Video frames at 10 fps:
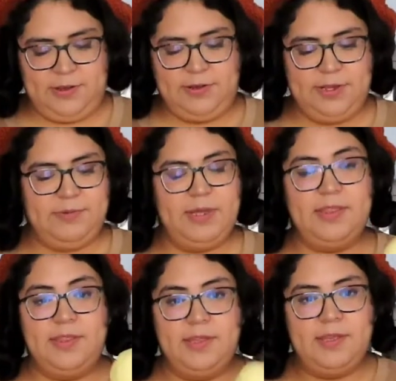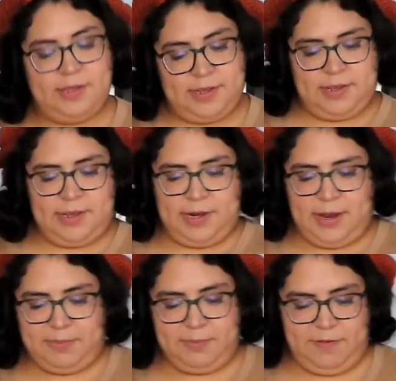going with an
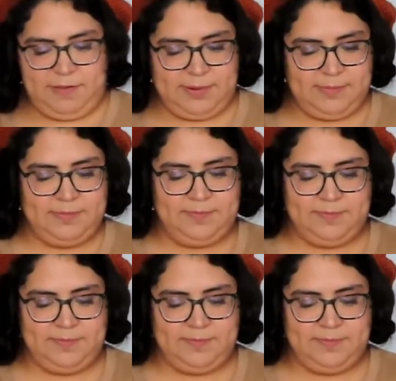apple muffin.